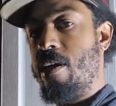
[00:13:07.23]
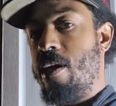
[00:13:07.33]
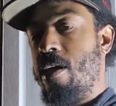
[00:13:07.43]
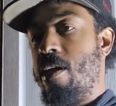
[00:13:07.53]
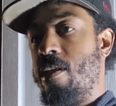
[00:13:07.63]

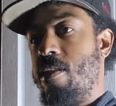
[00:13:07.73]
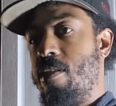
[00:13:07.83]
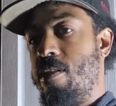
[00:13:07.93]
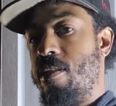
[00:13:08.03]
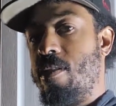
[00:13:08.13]
and
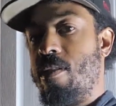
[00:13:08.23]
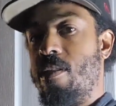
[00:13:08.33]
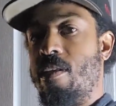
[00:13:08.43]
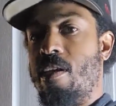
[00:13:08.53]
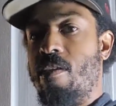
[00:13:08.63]

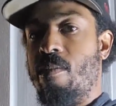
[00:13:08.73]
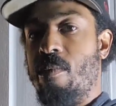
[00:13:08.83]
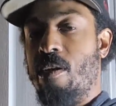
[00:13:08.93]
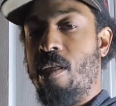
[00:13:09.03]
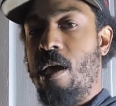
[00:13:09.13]
get some
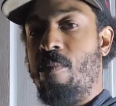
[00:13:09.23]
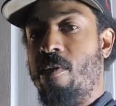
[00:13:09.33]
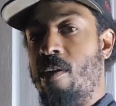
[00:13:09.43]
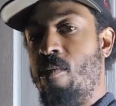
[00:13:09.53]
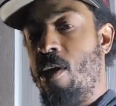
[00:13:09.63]
good laps
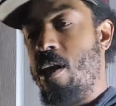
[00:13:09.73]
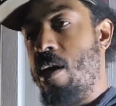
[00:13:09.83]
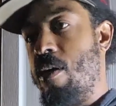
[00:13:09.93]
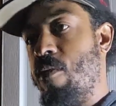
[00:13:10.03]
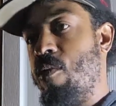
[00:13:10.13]
in. Right
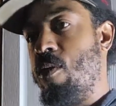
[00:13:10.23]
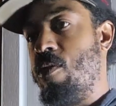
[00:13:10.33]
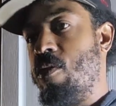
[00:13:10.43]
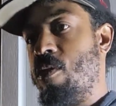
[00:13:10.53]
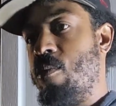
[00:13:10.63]
now
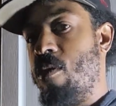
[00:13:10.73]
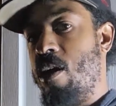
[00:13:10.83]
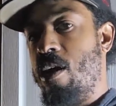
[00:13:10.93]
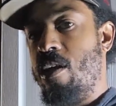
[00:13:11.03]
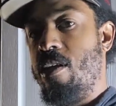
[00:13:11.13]
F1's on a
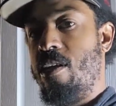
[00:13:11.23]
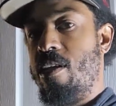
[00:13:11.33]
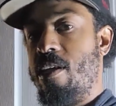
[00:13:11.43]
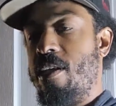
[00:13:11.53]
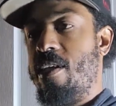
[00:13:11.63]
break,
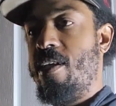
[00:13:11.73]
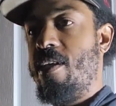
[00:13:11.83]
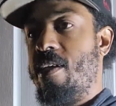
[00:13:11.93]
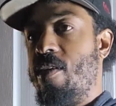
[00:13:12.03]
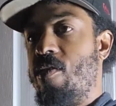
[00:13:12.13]

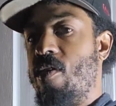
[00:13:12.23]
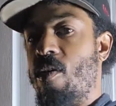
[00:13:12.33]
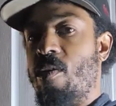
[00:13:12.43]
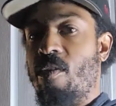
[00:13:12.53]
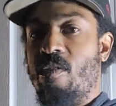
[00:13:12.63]

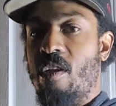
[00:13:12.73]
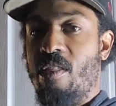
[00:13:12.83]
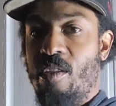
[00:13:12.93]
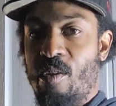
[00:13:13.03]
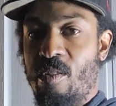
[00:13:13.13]
so there's
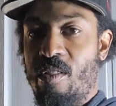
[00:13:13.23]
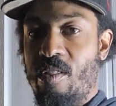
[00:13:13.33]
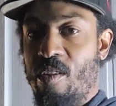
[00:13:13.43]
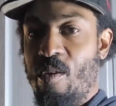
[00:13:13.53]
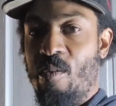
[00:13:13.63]
nothing on,
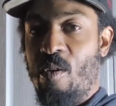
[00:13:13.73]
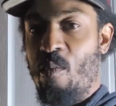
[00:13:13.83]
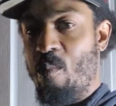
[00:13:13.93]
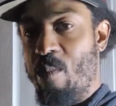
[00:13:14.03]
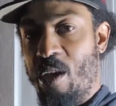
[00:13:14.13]

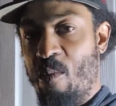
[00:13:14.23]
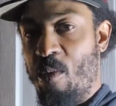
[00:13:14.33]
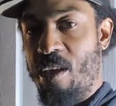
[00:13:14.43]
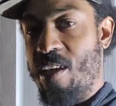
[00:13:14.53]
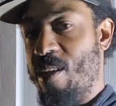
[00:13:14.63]
no big
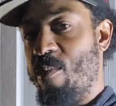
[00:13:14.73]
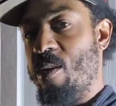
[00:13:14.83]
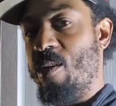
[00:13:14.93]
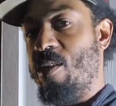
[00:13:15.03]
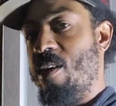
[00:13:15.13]
weekend
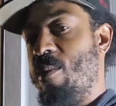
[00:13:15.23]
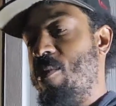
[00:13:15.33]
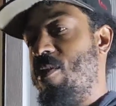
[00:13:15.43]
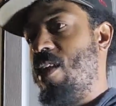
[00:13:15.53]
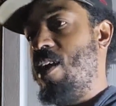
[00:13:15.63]

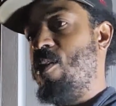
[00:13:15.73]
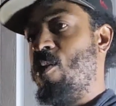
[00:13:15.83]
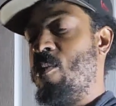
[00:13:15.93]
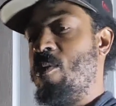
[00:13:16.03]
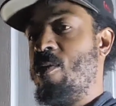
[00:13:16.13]
build-ups like
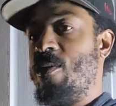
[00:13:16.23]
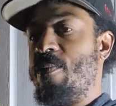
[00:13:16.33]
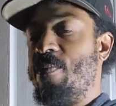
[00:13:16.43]
normal,